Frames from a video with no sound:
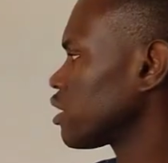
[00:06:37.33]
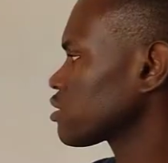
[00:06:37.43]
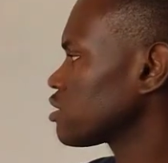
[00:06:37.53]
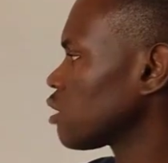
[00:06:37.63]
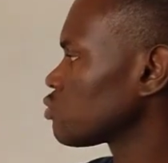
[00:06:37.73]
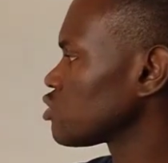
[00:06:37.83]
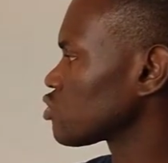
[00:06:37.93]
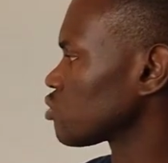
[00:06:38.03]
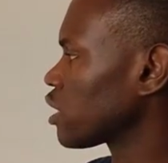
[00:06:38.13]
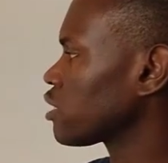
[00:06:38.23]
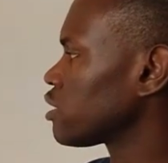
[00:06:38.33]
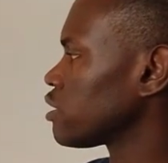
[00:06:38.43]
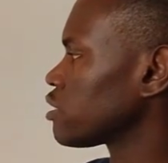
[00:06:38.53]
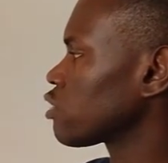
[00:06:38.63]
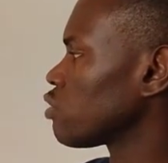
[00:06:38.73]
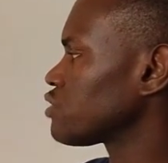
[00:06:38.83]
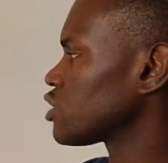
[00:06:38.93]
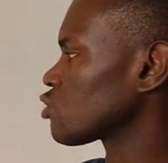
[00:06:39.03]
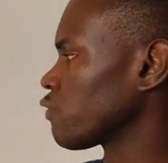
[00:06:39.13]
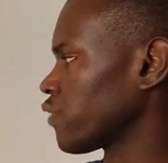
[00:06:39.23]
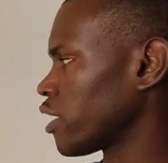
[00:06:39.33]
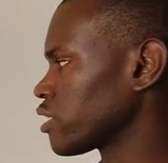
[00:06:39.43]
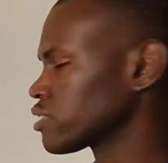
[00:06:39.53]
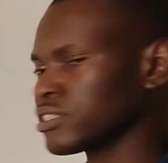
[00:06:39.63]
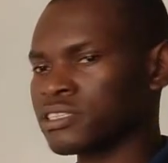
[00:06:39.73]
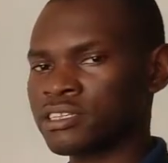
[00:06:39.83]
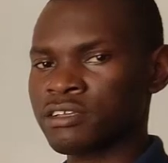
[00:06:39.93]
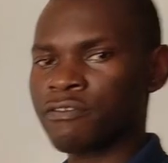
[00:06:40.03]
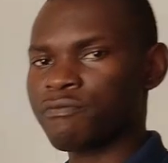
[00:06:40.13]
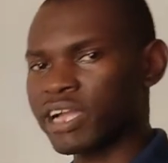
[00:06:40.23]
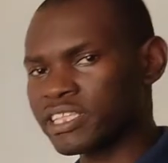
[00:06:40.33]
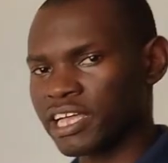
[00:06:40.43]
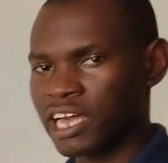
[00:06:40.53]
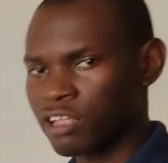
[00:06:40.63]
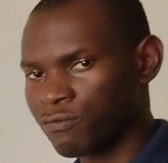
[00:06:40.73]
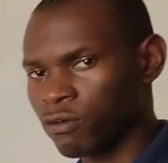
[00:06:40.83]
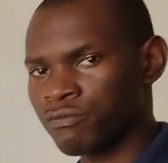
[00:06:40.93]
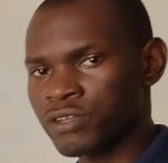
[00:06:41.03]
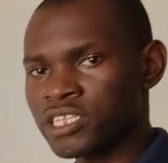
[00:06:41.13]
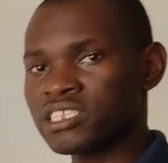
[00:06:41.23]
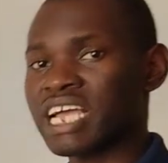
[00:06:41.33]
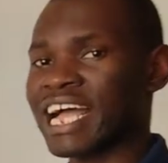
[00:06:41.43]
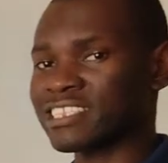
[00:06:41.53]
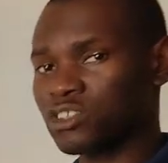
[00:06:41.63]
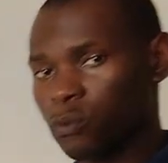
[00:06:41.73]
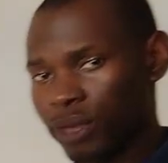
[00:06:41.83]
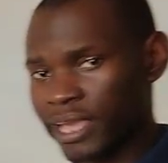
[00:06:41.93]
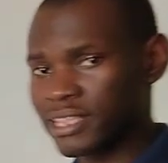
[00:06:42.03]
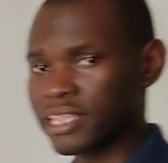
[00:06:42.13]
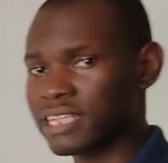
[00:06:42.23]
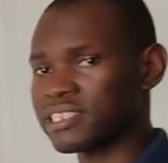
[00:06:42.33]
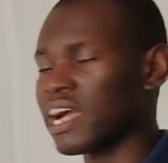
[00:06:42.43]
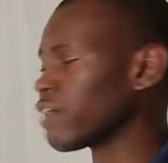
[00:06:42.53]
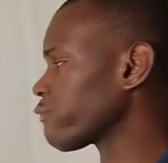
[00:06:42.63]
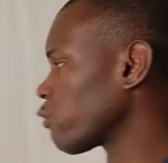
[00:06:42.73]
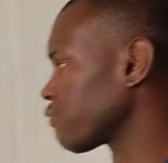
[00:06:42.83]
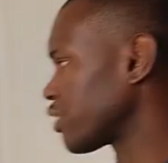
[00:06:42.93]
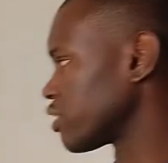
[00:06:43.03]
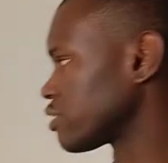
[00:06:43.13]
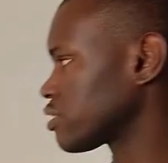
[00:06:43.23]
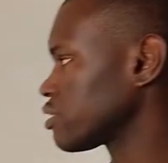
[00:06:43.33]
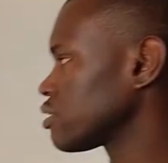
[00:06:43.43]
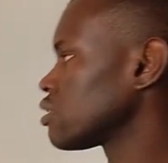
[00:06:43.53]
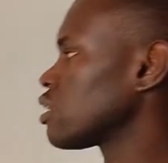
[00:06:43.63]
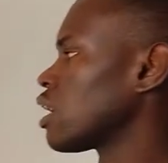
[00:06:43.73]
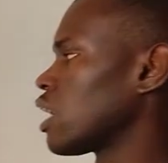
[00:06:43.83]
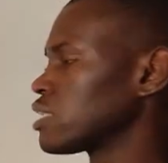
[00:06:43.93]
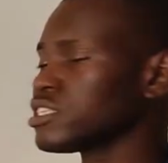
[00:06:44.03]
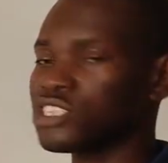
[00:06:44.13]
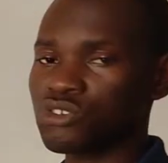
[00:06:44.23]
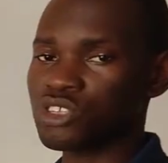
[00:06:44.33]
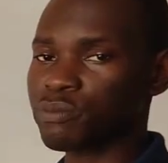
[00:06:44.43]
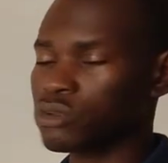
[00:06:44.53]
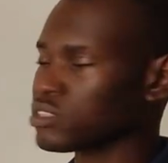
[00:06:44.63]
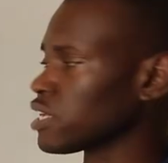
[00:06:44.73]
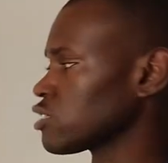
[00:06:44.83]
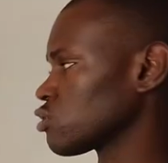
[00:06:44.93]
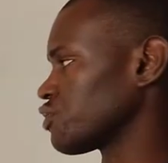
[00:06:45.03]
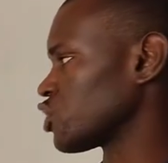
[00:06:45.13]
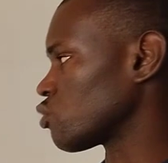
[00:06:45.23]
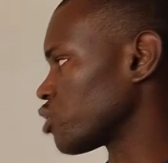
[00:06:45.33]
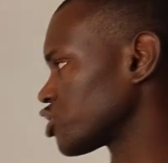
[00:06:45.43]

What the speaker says: So the next thing I'll do is to get the coefficient of x, find the half of it, and square that half of it, adding it to the both sides of the